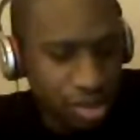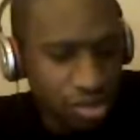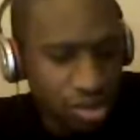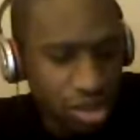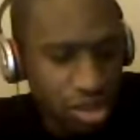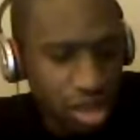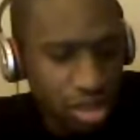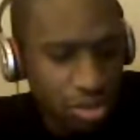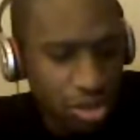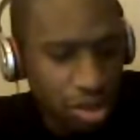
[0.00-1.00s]
you decide
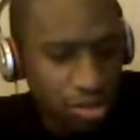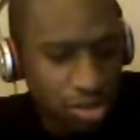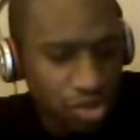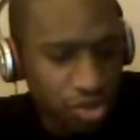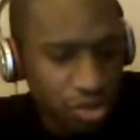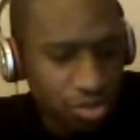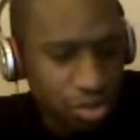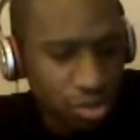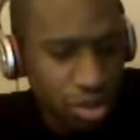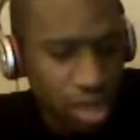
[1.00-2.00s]
to become shrimp
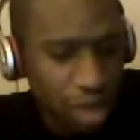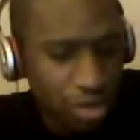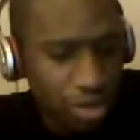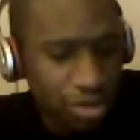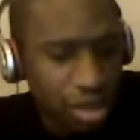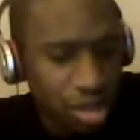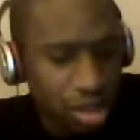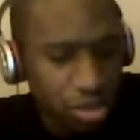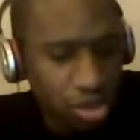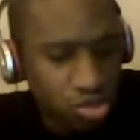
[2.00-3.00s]
boat captain.
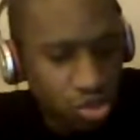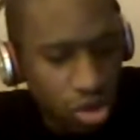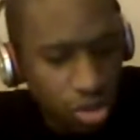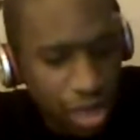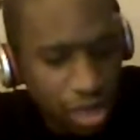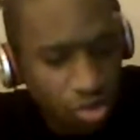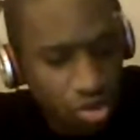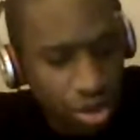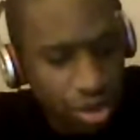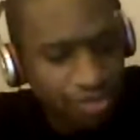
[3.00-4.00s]
Number 2, automatic
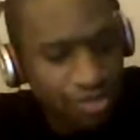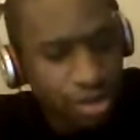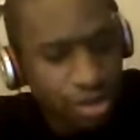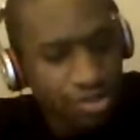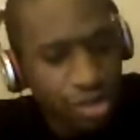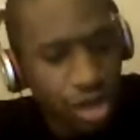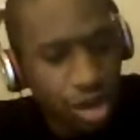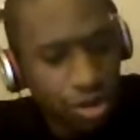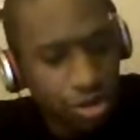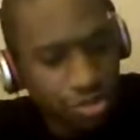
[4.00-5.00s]
warhead
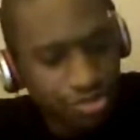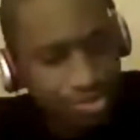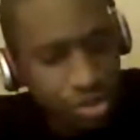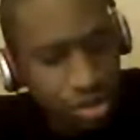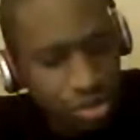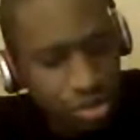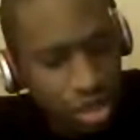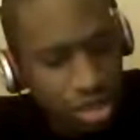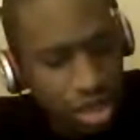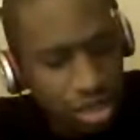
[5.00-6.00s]
arrow.
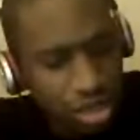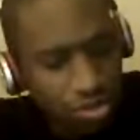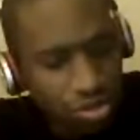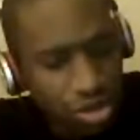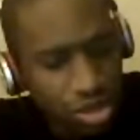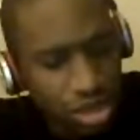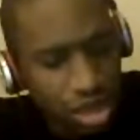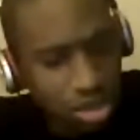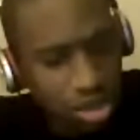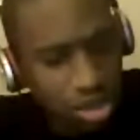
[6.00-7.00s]
Exactly what it
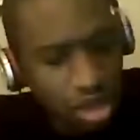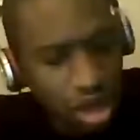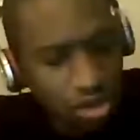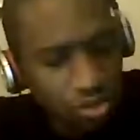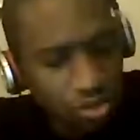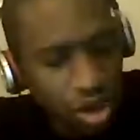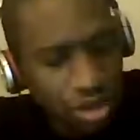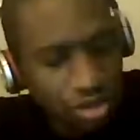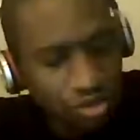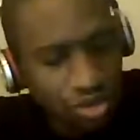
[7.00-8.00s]
sounds like. How and why
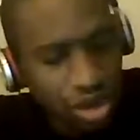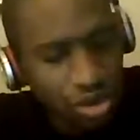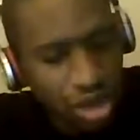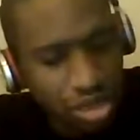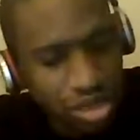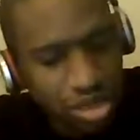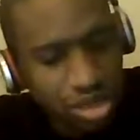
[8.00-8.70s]
Green Arrow has